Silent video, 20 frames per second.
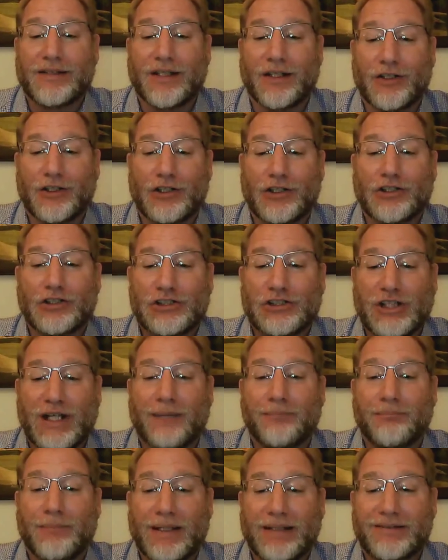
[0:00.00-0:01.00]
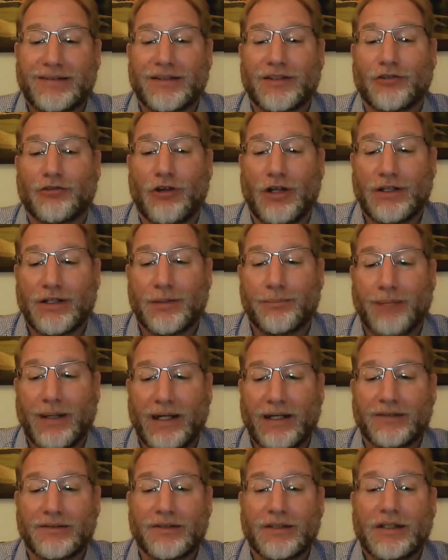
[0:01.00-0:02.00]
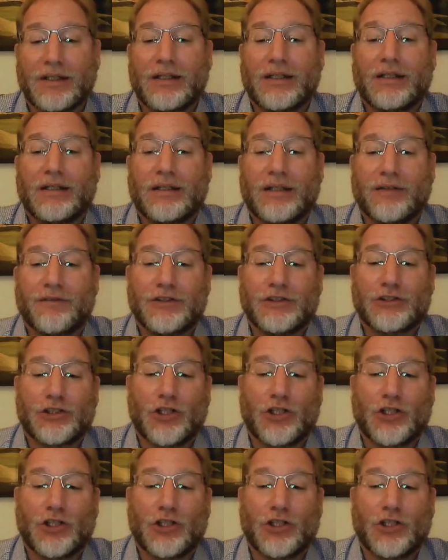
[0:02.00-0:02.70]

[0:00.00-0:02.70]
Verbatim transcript: done a good job mixing the run and the pass, giving